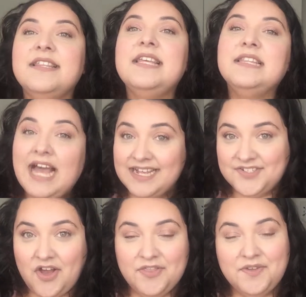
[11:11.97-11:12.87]
then the last
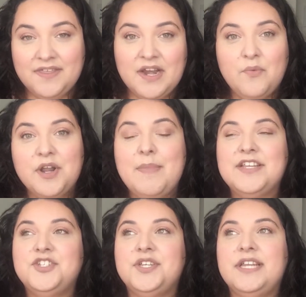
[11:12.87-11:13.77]
author that I want to
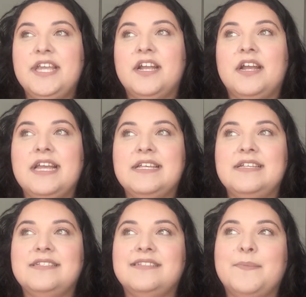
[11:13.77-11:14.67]
mention here
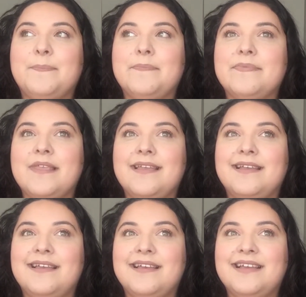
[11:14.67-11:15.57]
is
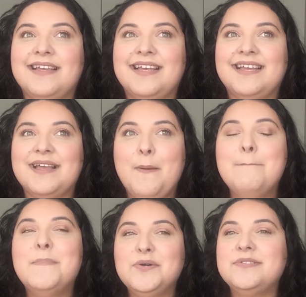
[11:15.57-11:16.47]

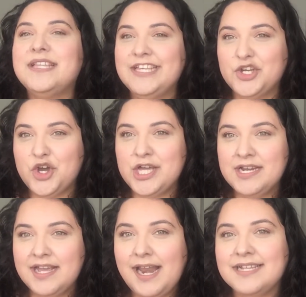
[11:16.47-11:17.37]
mostly
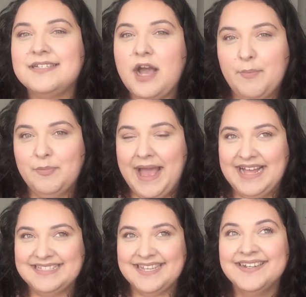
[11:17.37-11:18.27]
good. It has a couple
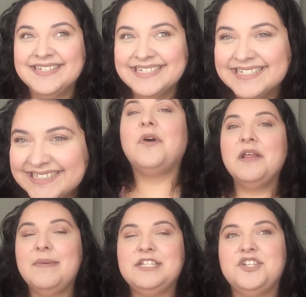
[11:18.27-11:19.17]
bads. I want
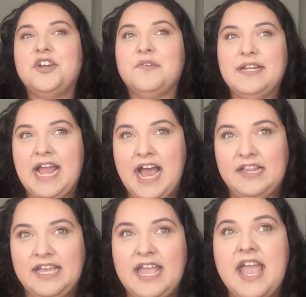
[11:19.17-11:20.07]
to mention Karina
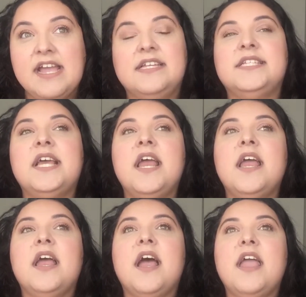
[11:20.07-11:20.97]
Halley, and
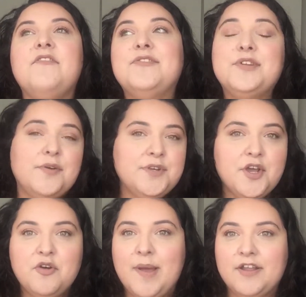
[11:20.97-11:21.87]
if you don't
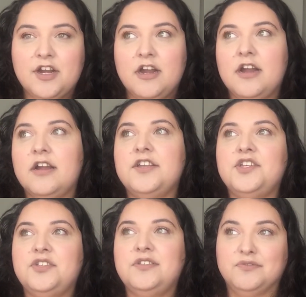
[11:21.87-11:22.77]
know about her,
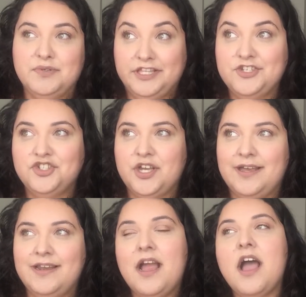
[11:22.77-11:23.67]
you really
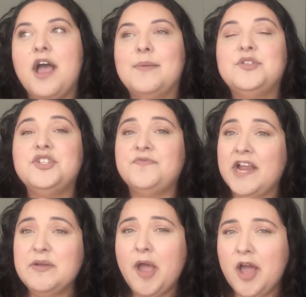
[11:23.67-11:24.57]
should. She's
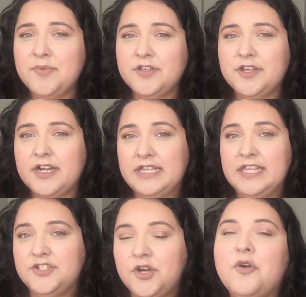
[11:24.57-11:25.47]
very popular in
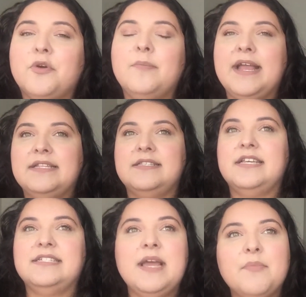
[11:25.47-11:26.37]
the adult romance,
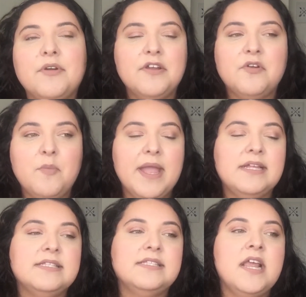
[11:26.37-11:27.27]
contemporary
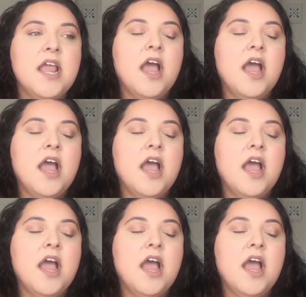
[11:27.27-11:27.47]
romance.